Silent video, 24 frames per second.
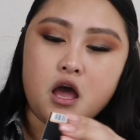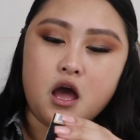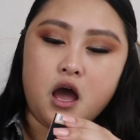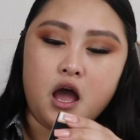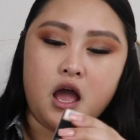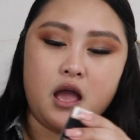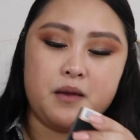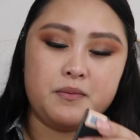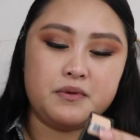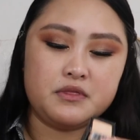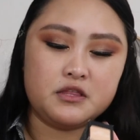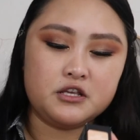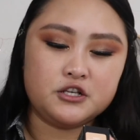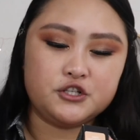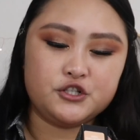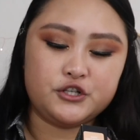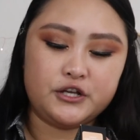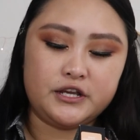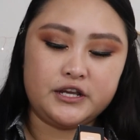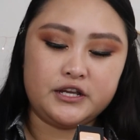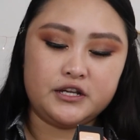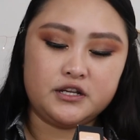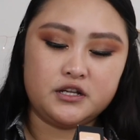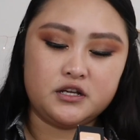I'm in the
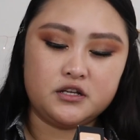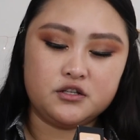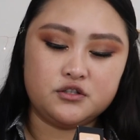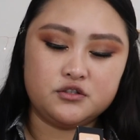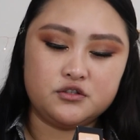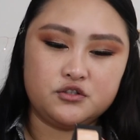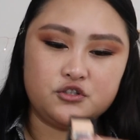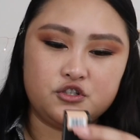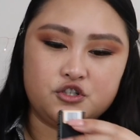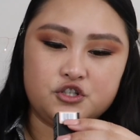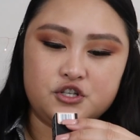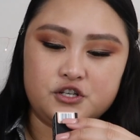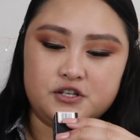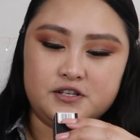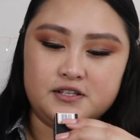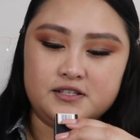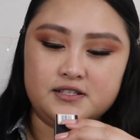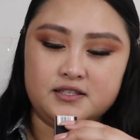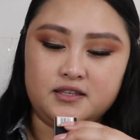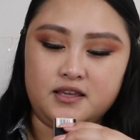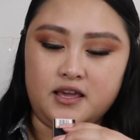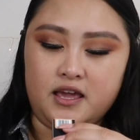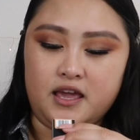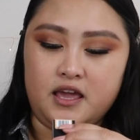shade
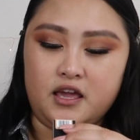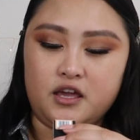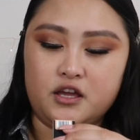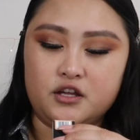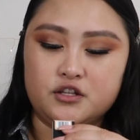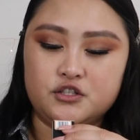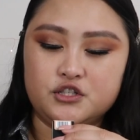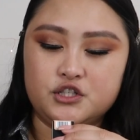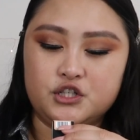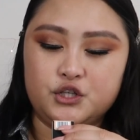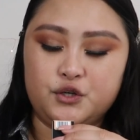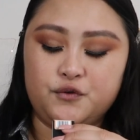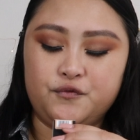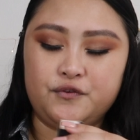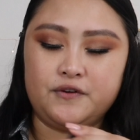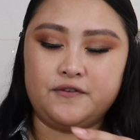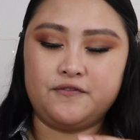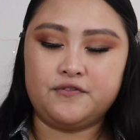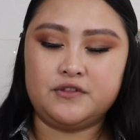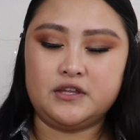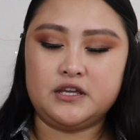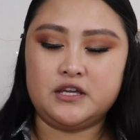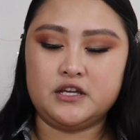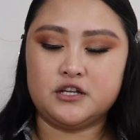Cheesecake
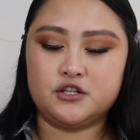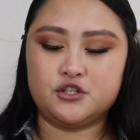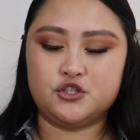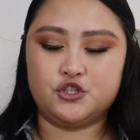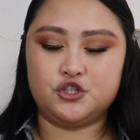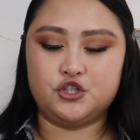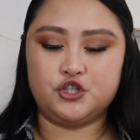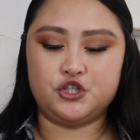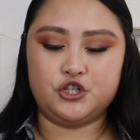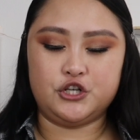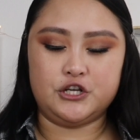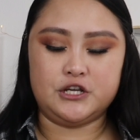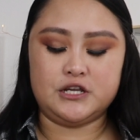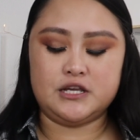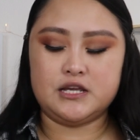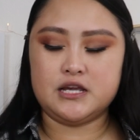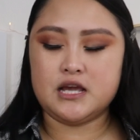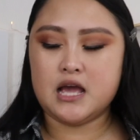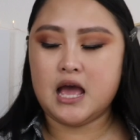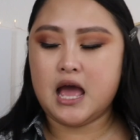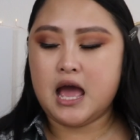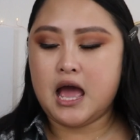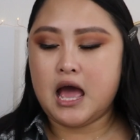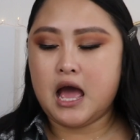
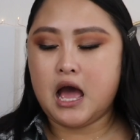250G.